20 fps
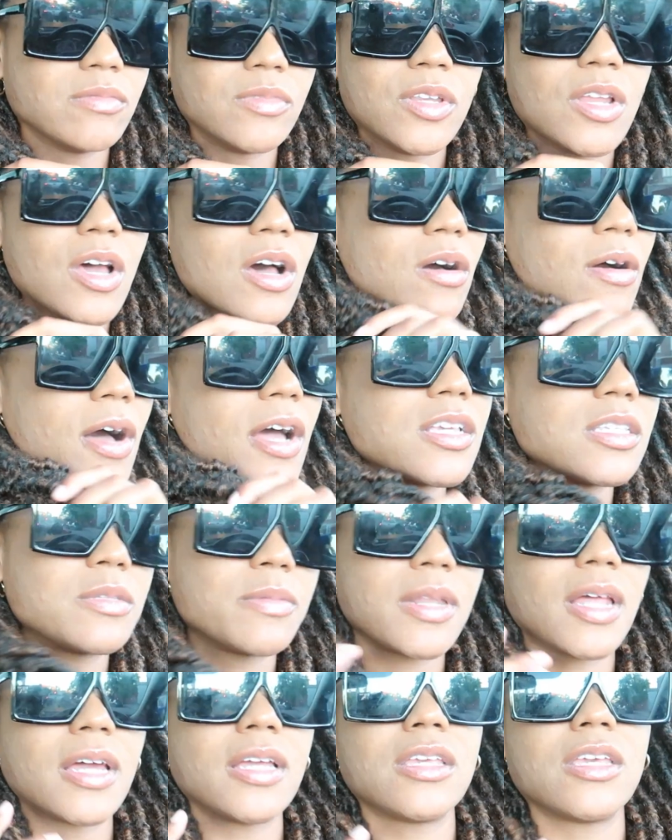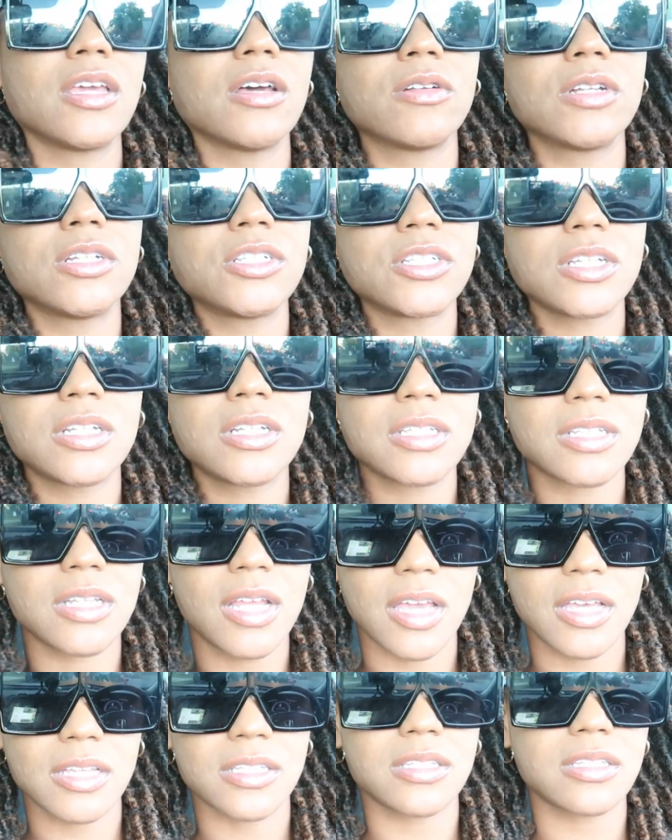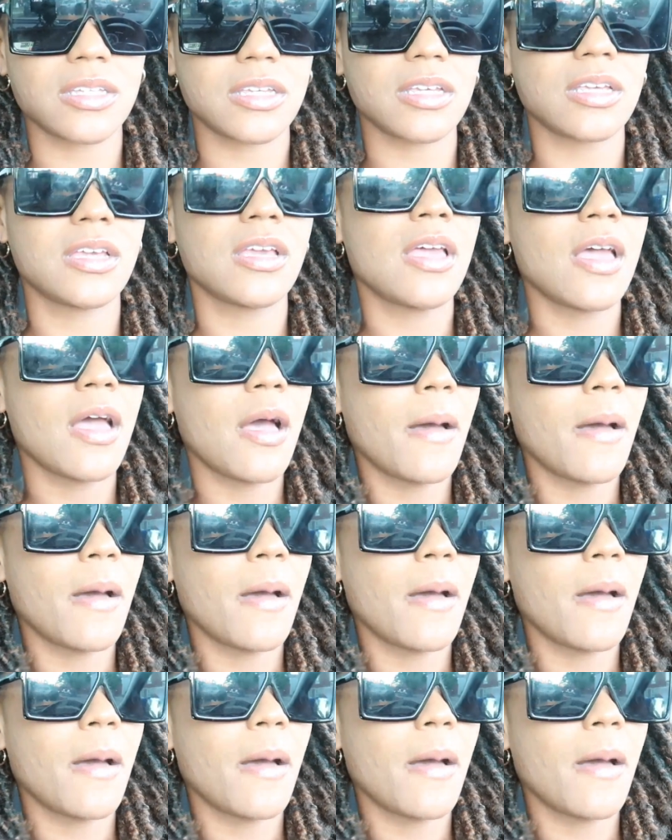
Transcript: no i used to be like yo this shit is nasty